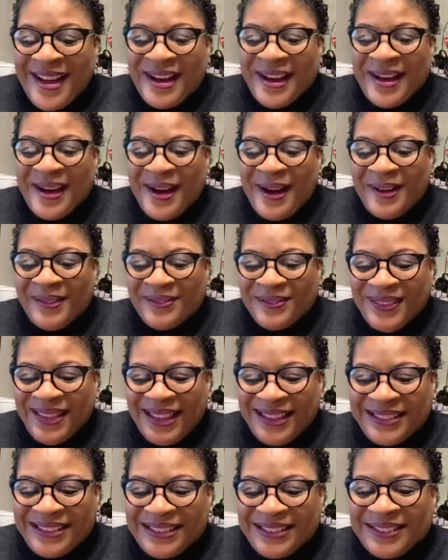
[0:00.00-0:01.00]
God
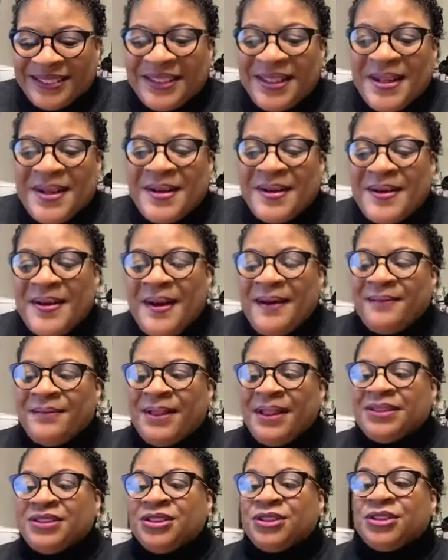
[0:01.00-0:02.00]
bless you. God
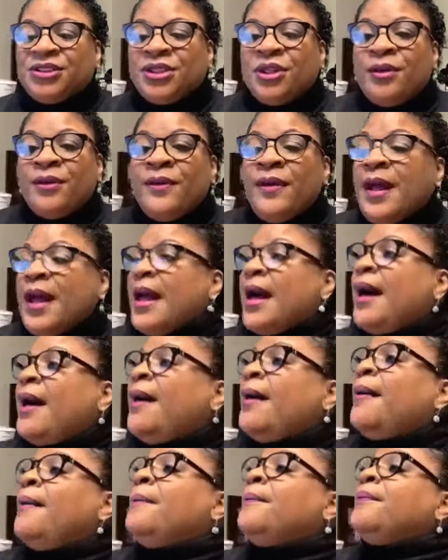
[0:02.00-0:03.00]
bless you. So
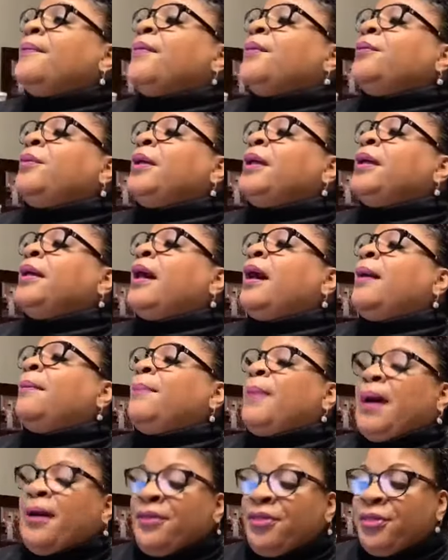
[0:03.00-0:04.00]
um, we're
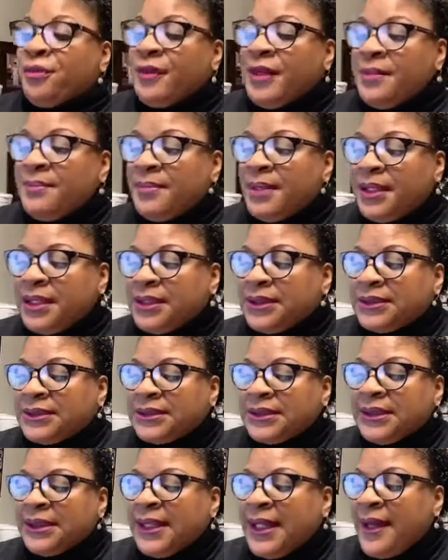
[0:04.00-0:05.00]
about three minutes
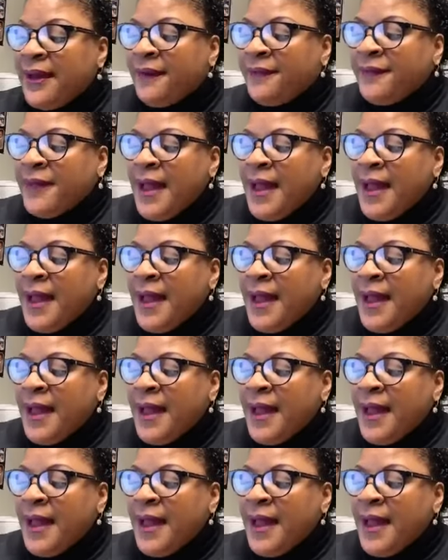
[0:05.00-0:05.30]
left.